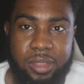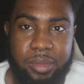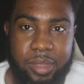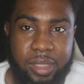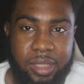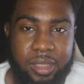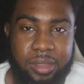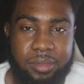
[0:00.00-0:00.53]
this,
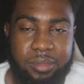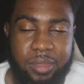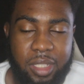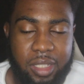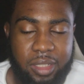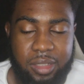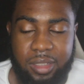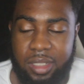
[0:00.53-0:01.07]
man,
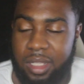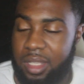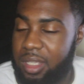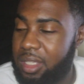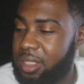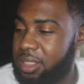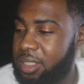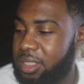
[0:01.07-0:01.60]
and
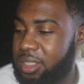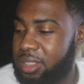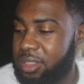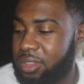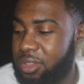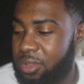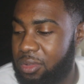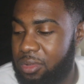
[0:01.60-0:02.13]
just
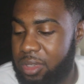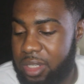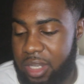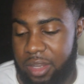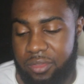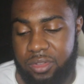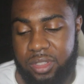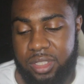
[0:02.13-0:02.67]
enjoying
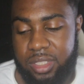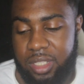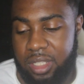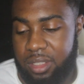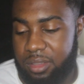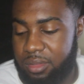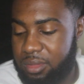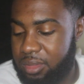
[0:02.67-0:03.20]
every
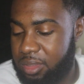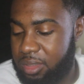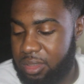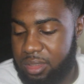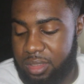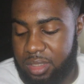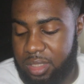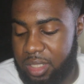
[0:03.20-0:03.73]
step, you know
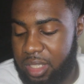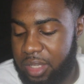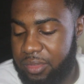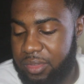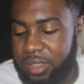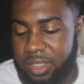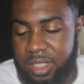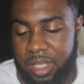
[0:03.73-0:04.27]
what I'm saying,
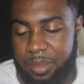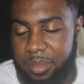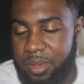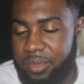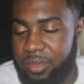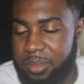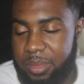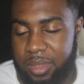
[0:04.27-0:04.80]
every step
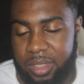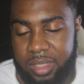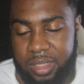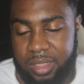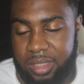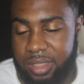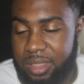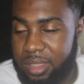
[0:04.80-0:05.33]
of it,
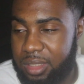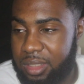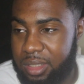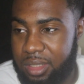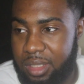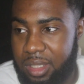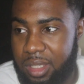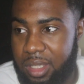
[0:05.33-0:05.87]
because
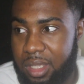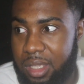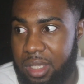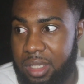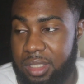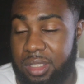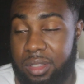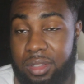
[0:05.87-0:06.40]

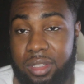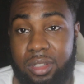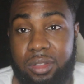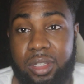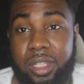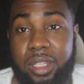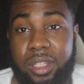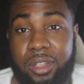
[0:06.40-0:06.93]
it's only
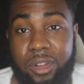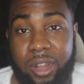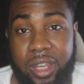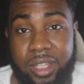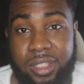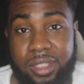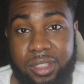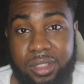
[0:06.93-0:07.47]
going to get
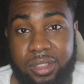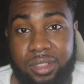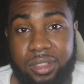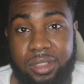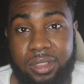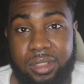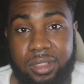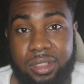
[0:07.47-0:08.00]
crazier
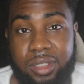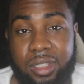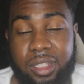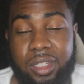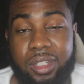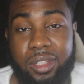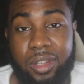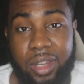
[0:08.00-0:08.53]

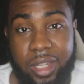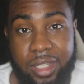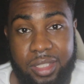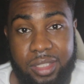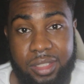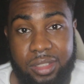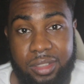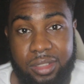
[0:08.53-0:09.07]
and
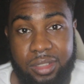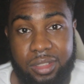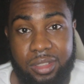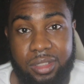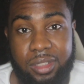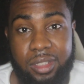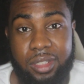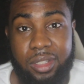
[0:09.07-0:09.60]
crazier
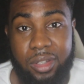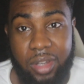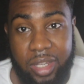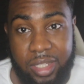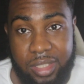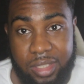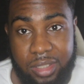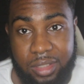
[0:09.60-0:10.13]
and
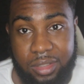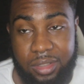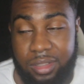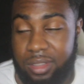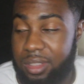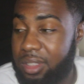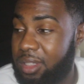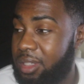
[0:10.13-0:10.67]
crazier,
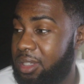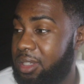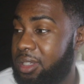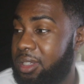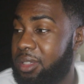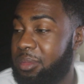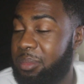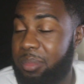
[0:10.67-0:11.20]

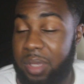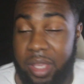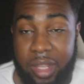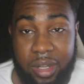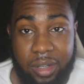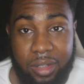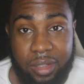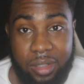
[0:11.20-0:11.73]

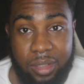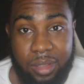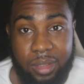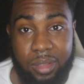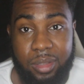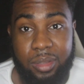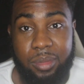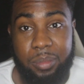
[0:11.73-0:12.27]
better,
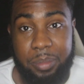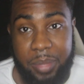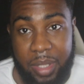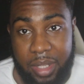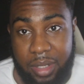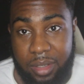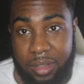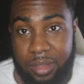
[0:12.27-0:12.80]

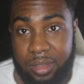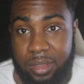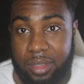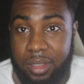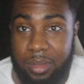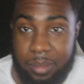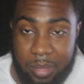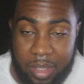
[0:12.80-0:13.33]
better,
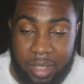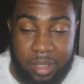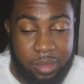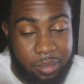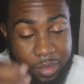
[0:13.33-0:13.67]
and better,